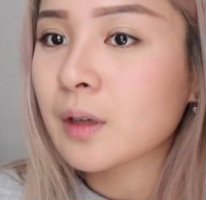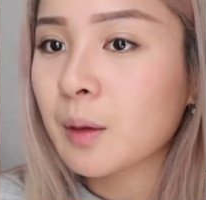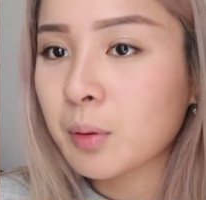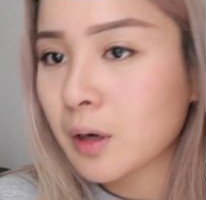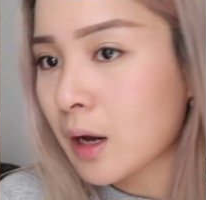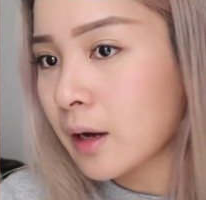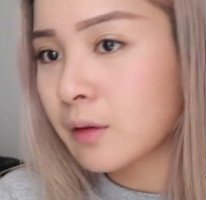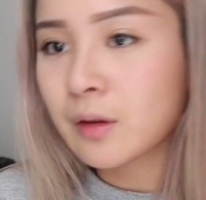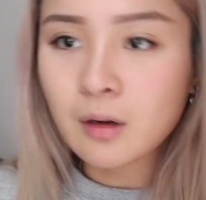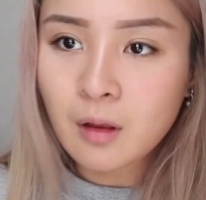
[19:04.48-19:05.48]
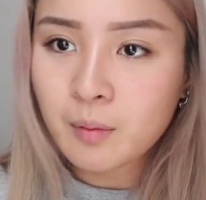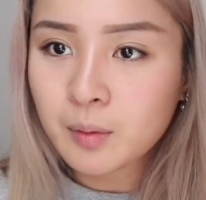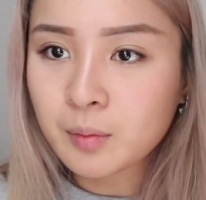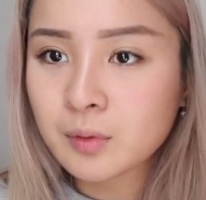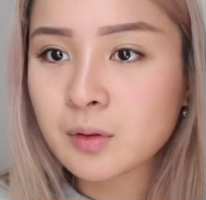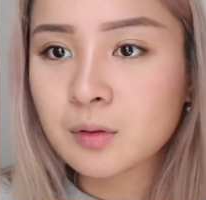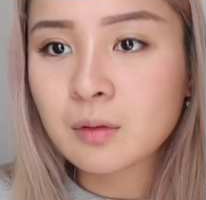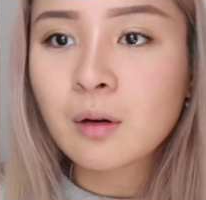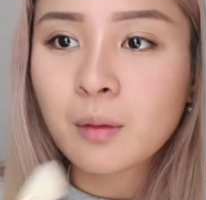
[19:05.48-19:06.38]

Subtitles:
I put it higher than a lot of people do,